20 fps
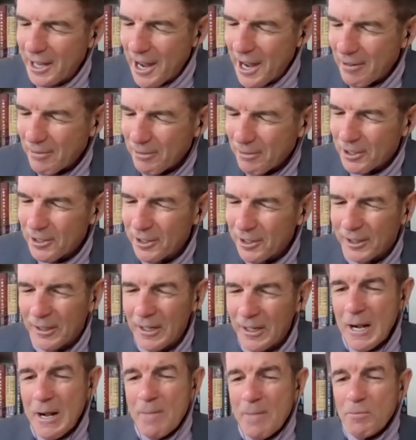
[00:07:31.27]
I can't
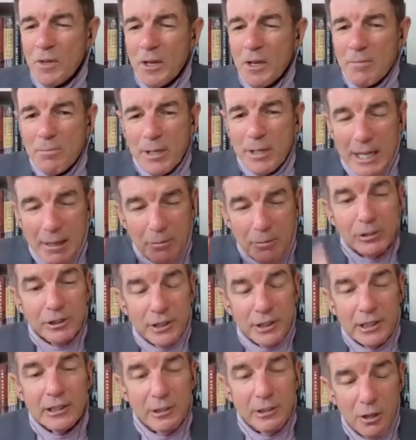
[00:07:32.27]
recall. But it
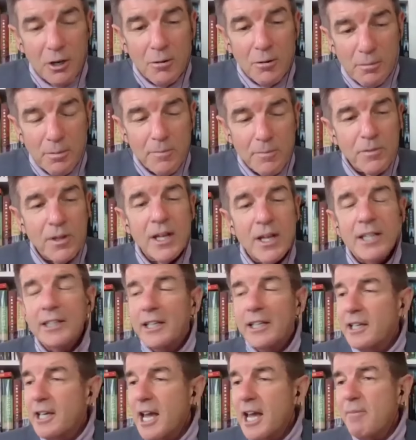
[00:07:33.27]
was the Globe
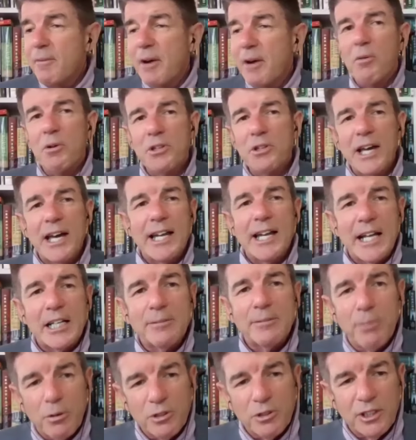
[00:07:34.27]
that came out with that
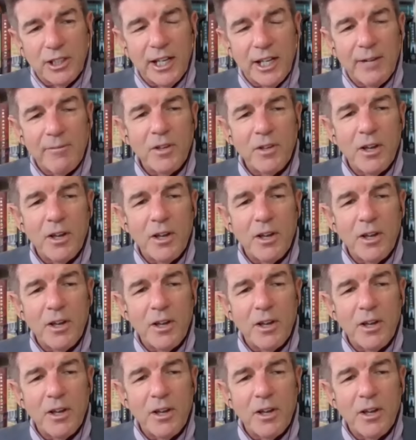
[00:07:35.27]
expose